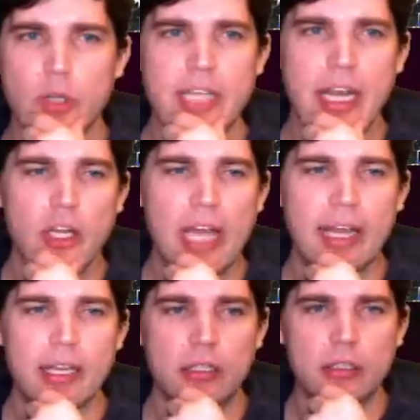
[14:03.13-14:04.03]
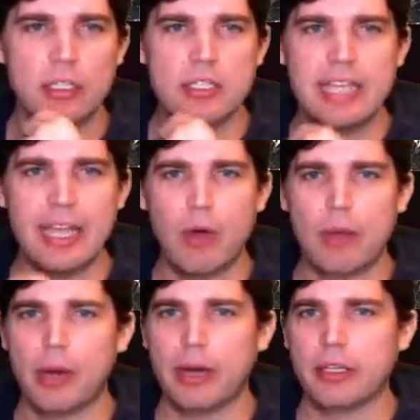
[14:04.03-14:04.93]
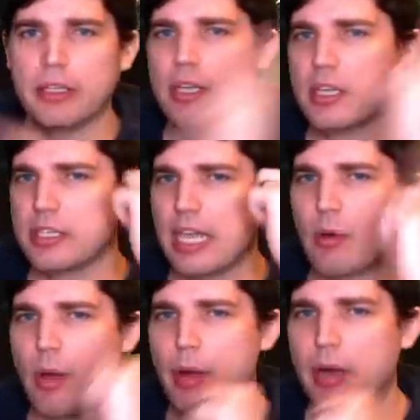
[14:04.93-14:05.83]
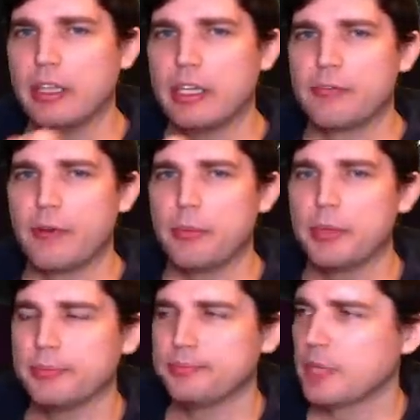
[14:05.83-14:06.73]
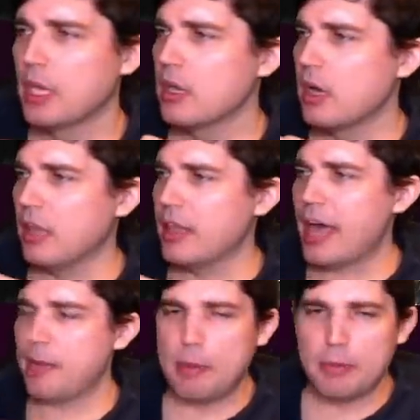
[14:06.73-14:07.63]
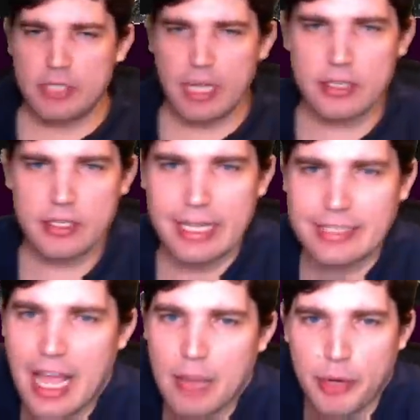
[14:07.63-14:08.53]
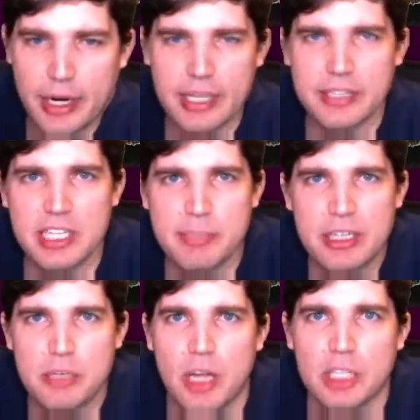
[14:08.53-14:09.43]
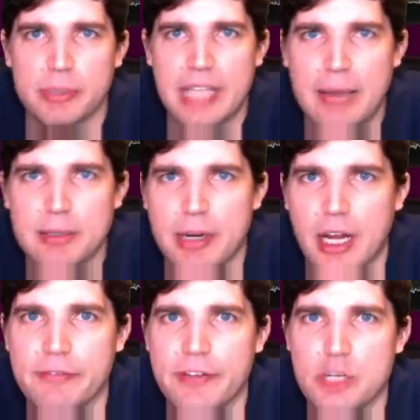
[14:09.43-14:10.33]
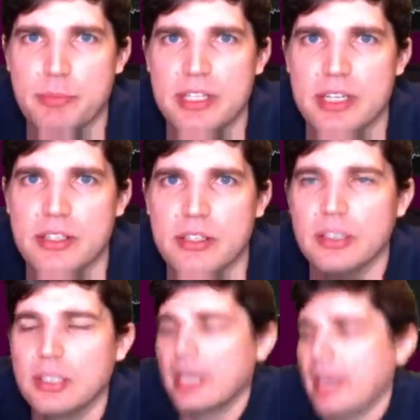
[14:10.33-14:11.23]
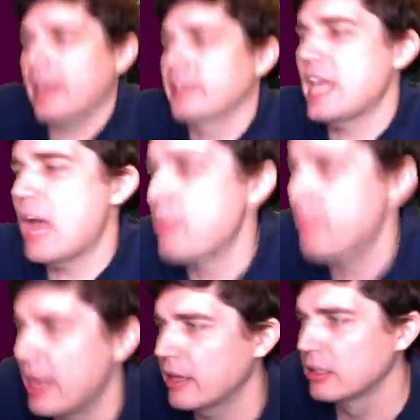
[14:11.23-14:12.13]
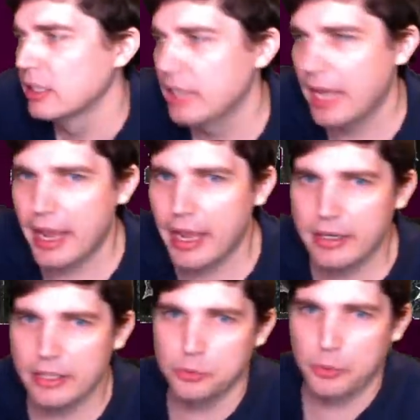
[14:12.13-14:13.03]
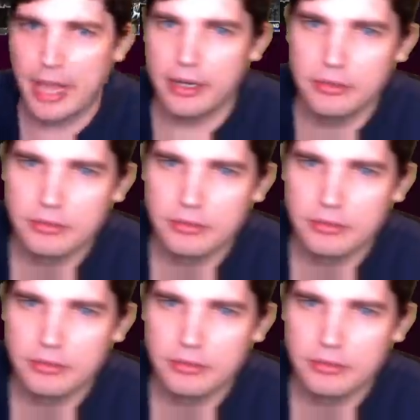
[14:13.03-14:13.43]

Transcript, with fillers: always got a good Heine? Saquon Barkley. Saquon Barkley confirmed a lot of people say this is like Tom Brady because he's mentioned multiple times about unfinished business and Tampa Bay, and it's red.